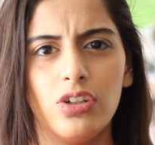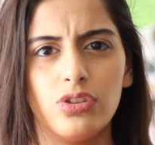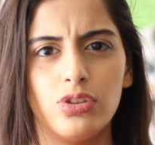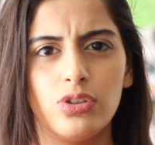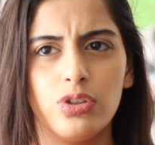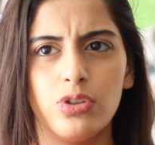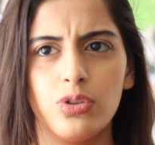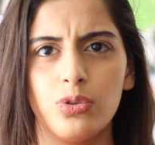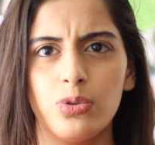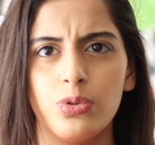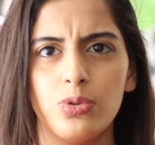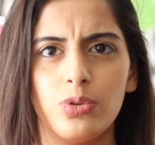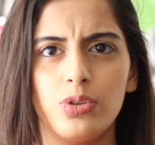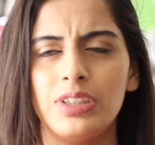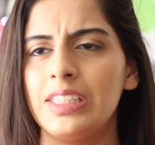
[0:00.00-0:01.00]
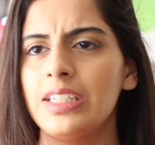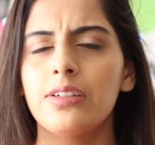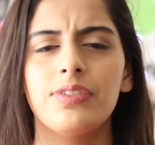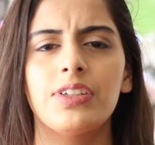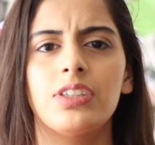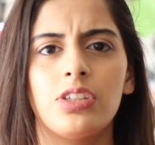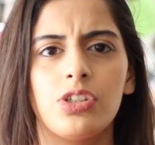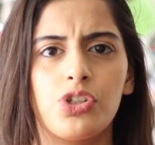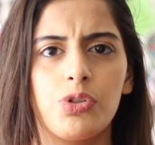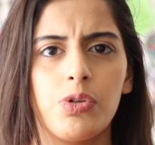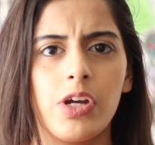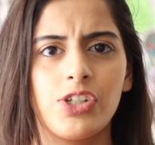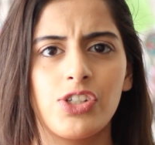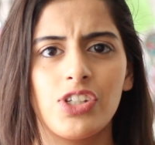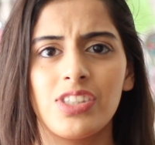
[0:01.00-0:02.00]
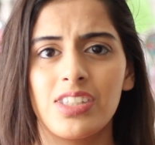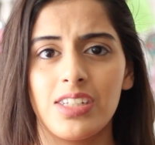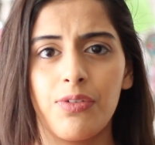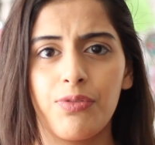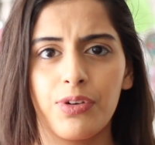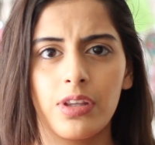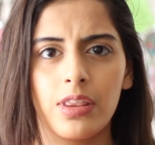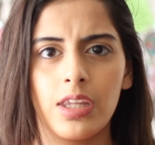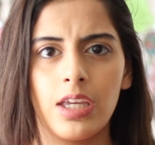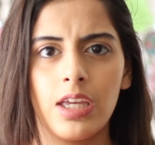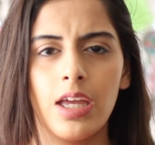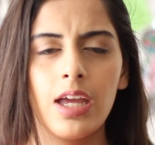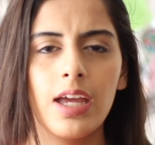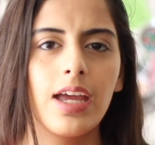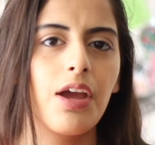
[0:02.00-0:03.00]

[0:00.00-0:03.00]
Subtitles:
to deal with situations differently.